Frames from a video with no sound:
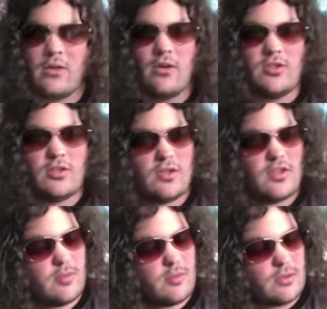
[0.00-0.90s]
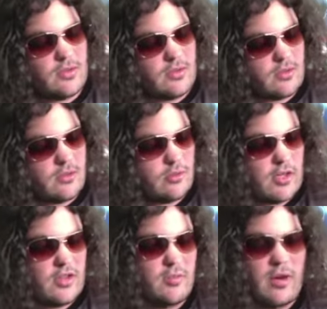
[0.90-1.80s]
So this is this, this
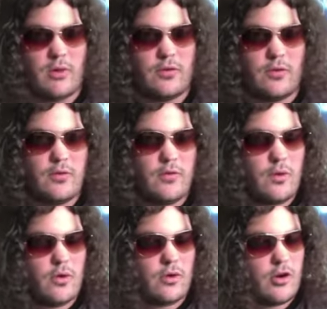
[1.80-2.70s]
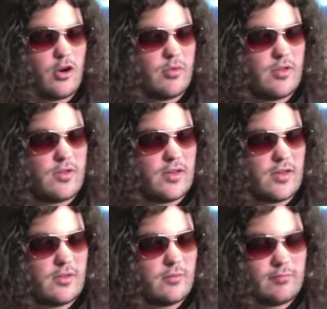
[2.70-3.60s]
is my review for Open
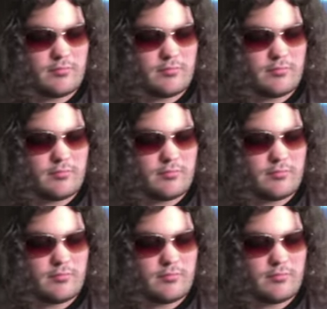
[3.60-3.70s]
Season.